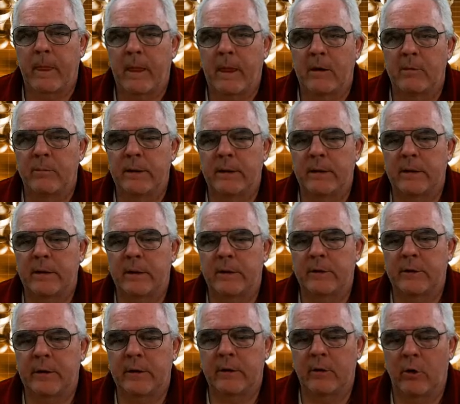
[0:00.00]
Because
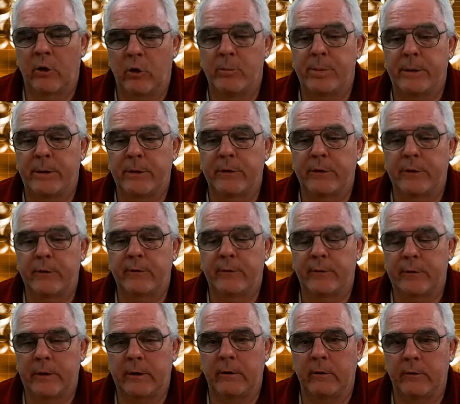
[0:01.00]
that opens the
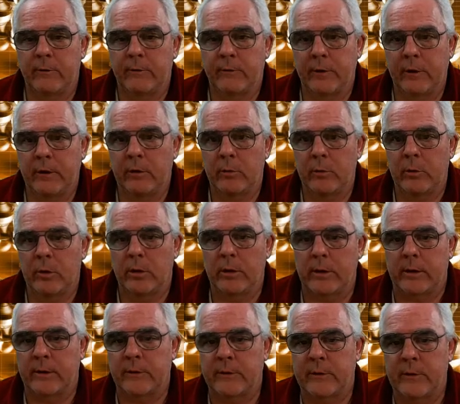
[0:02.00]
file for your rook.
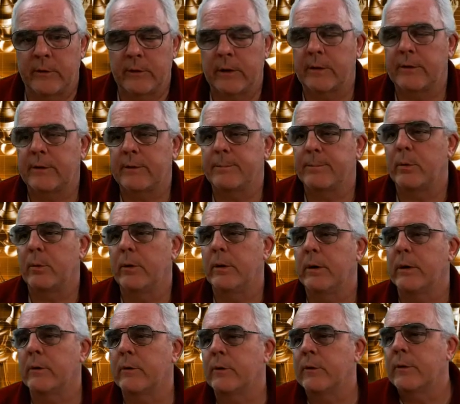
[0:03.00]
Isn't that the
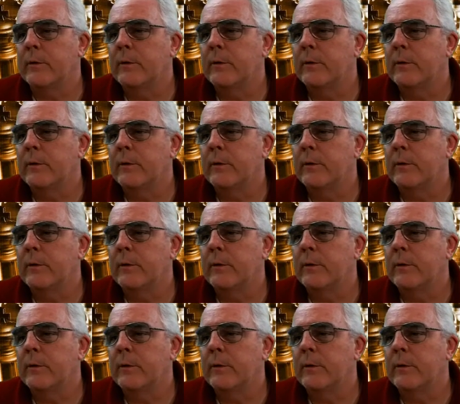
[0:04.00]
point?